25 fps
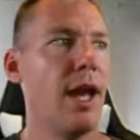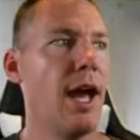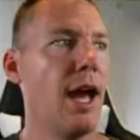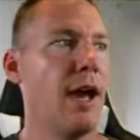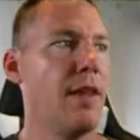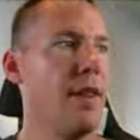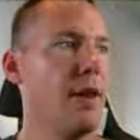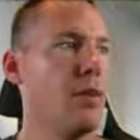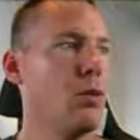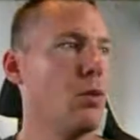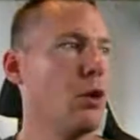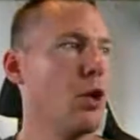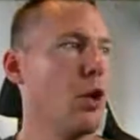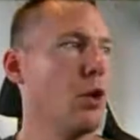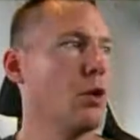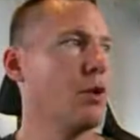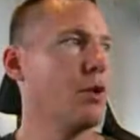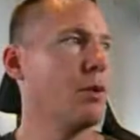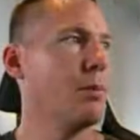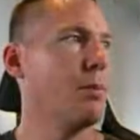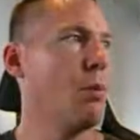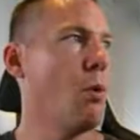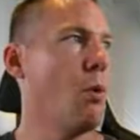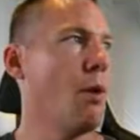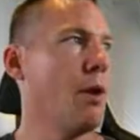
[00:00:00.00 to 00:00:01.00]
and then we'll go to
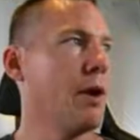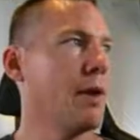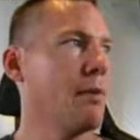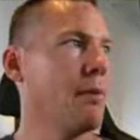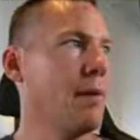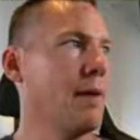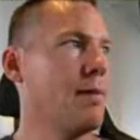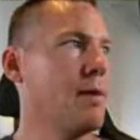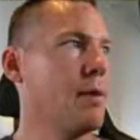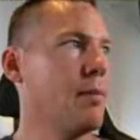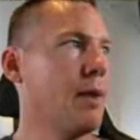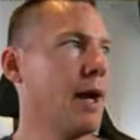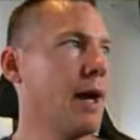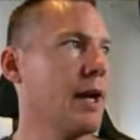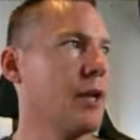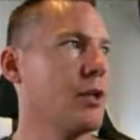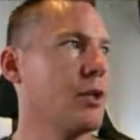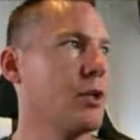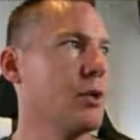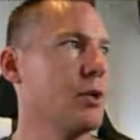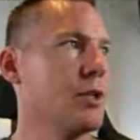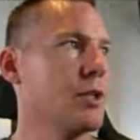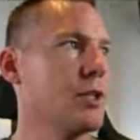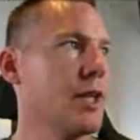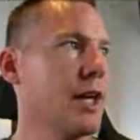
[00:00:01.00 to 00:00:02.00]
the point, maybe by
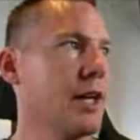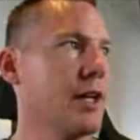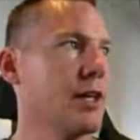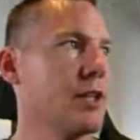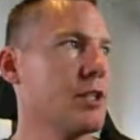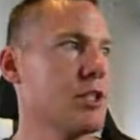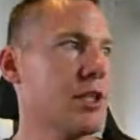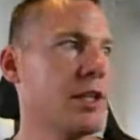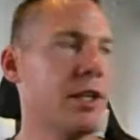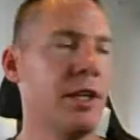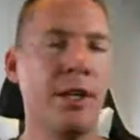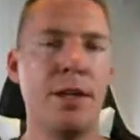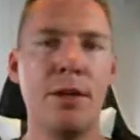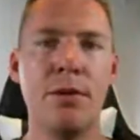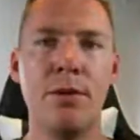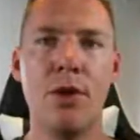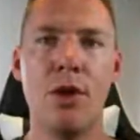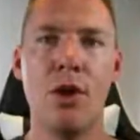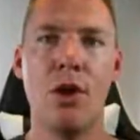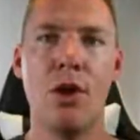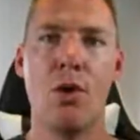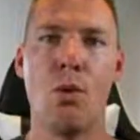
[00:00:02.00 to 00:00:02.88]
2 seconds in,